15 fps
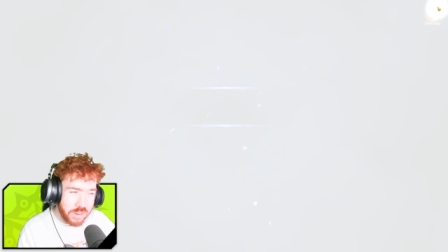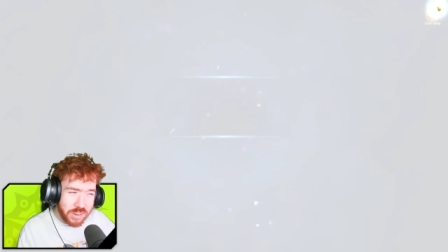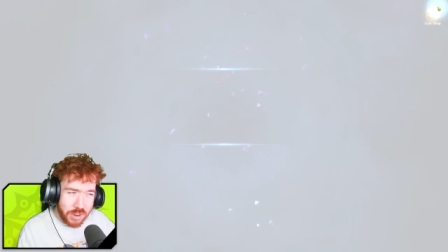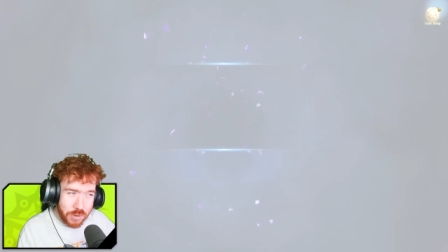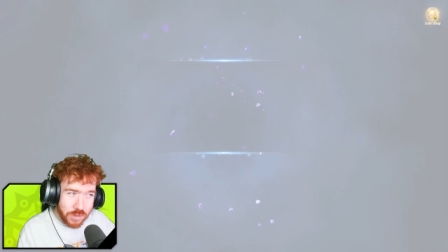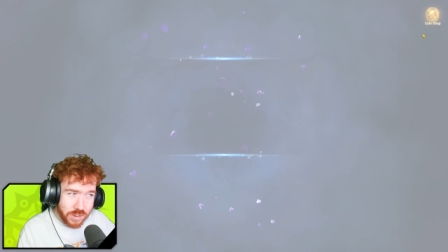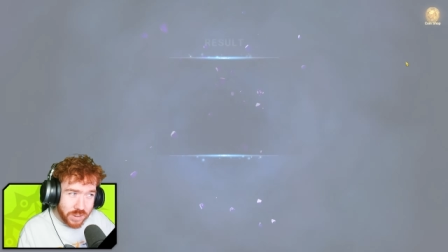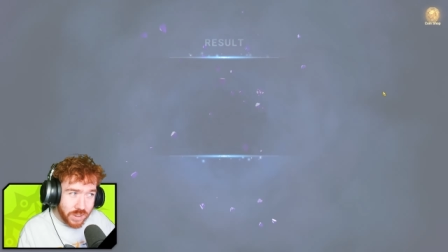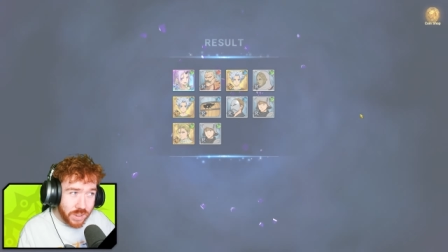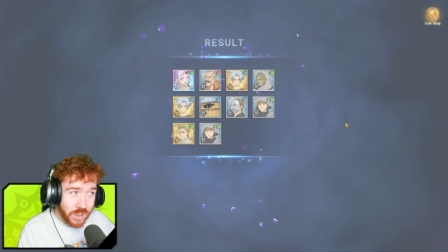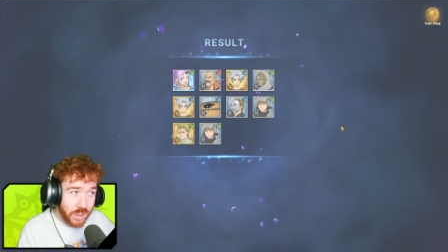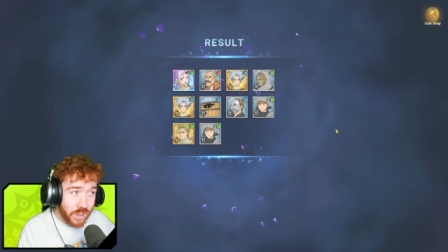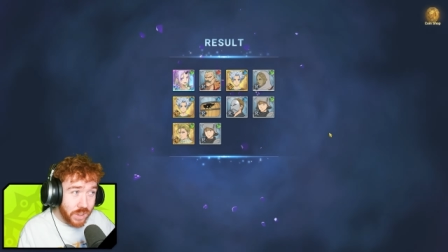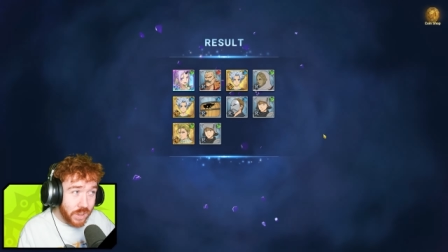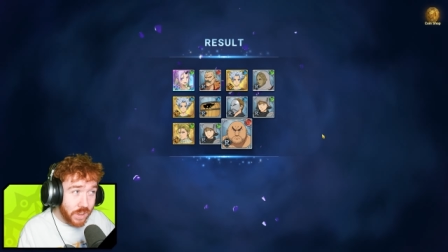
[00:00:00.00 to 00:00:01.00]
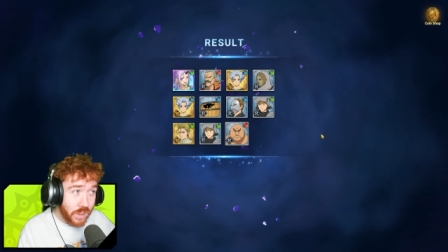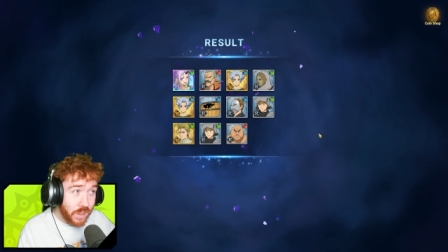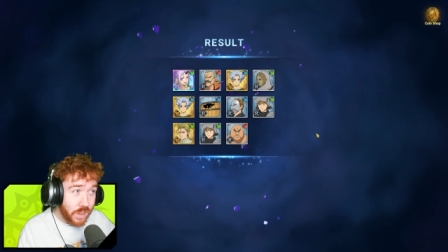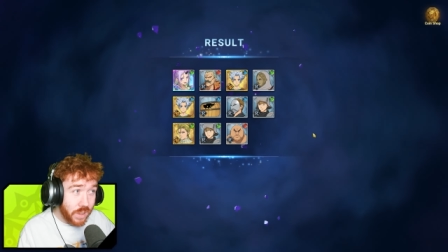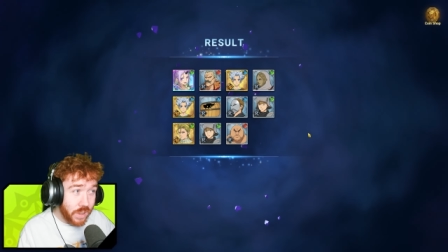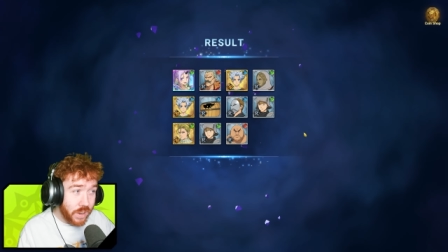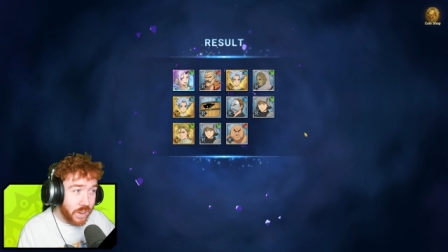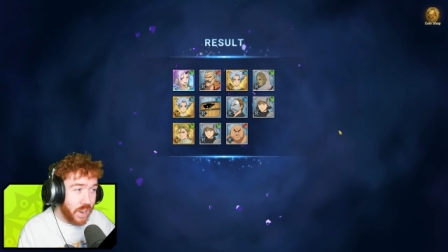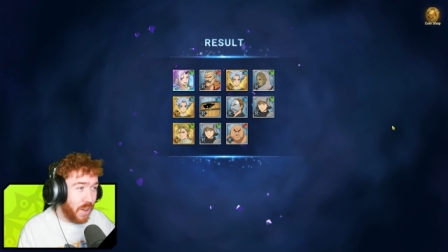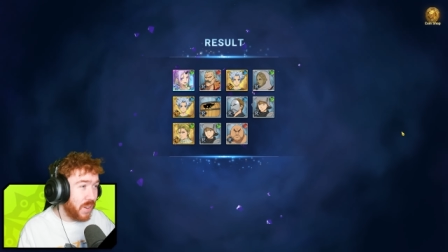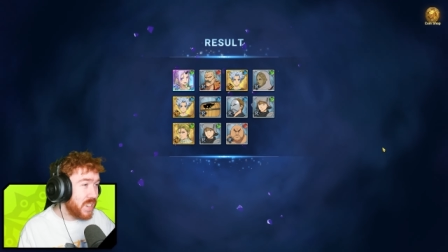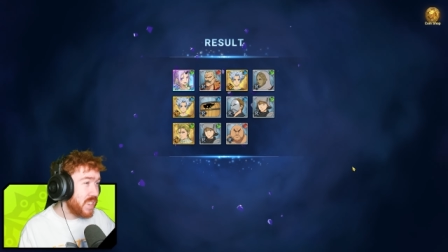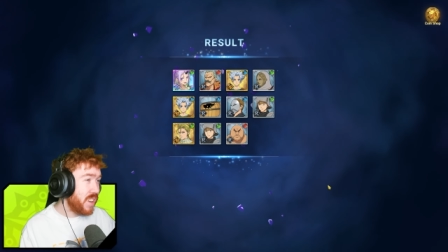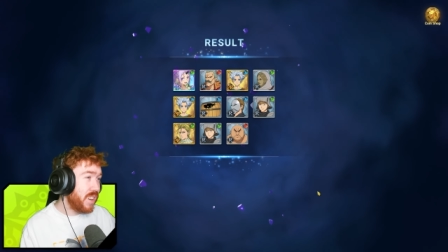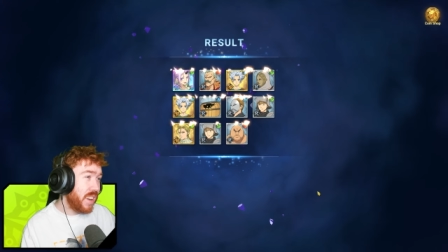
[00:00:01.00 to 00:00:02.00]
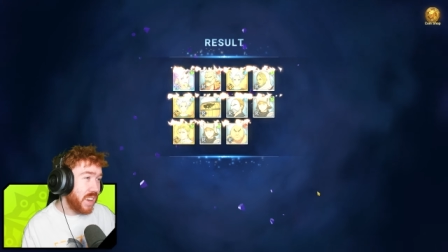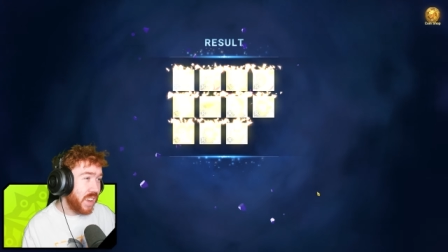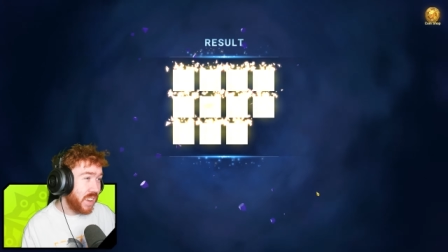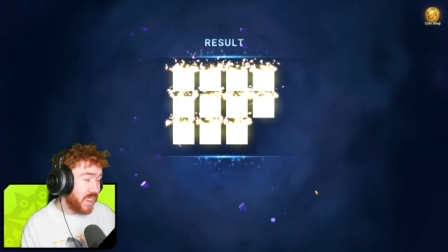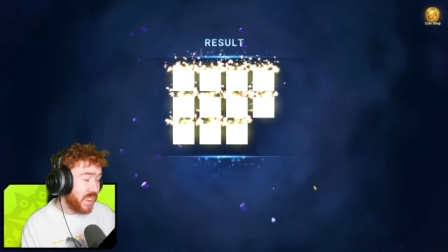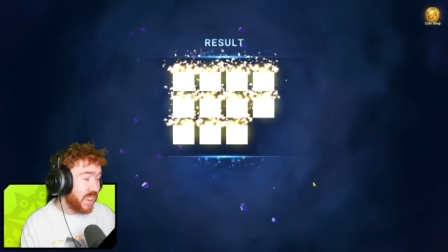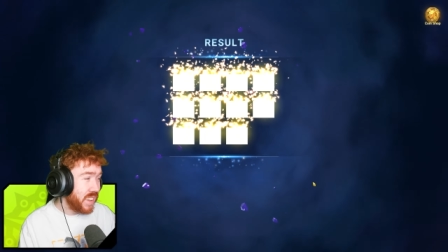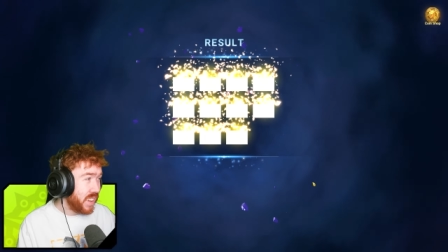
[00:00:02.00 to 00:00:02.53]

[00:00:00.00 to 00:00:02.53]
one, though? No, it's not. Okay.